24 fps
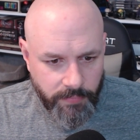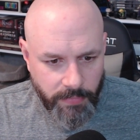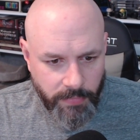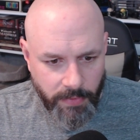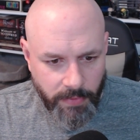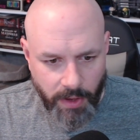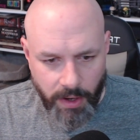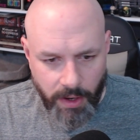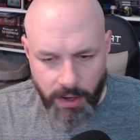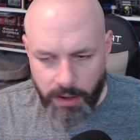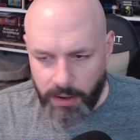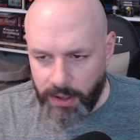
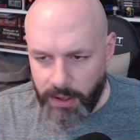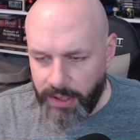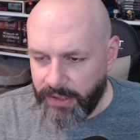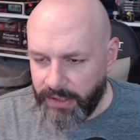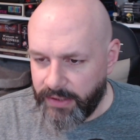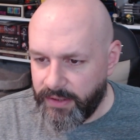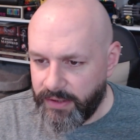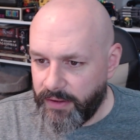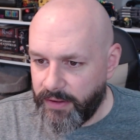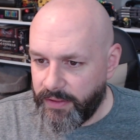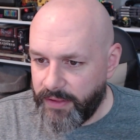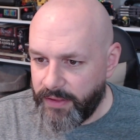All
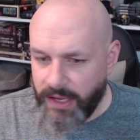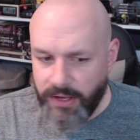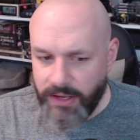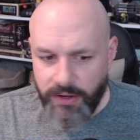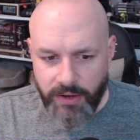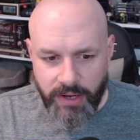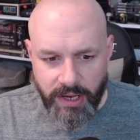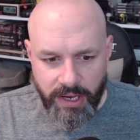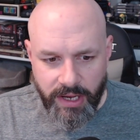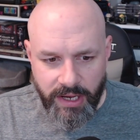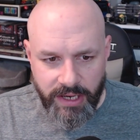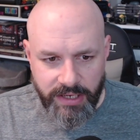right. Thank you
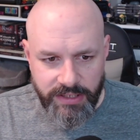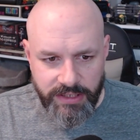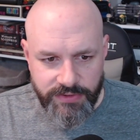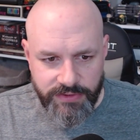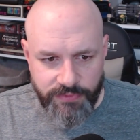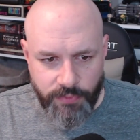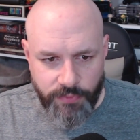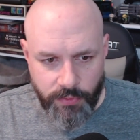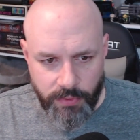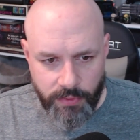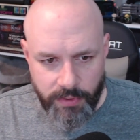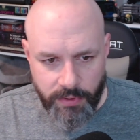guys
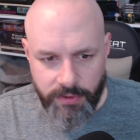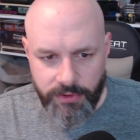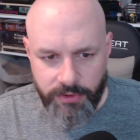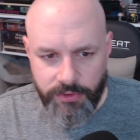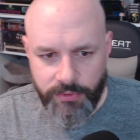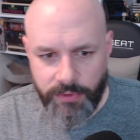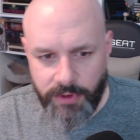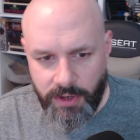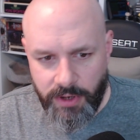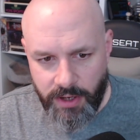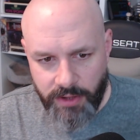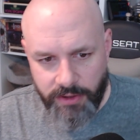for
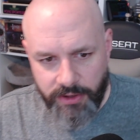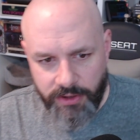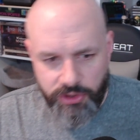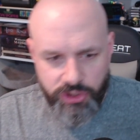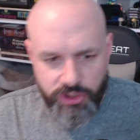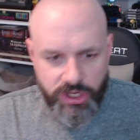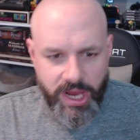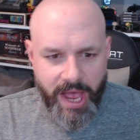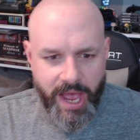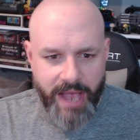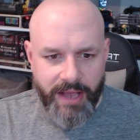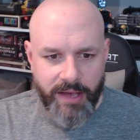doing all the
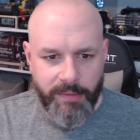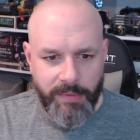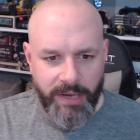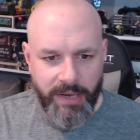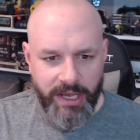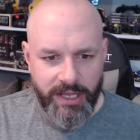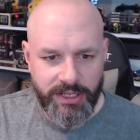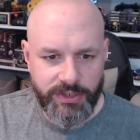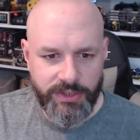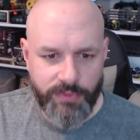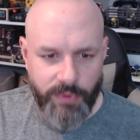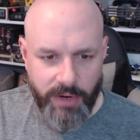chat
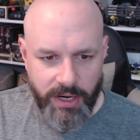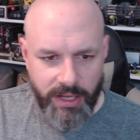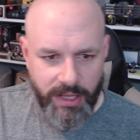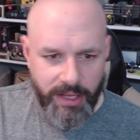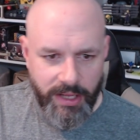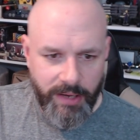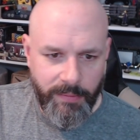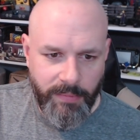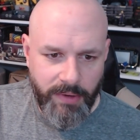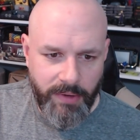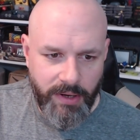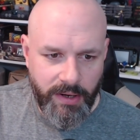commands while I'm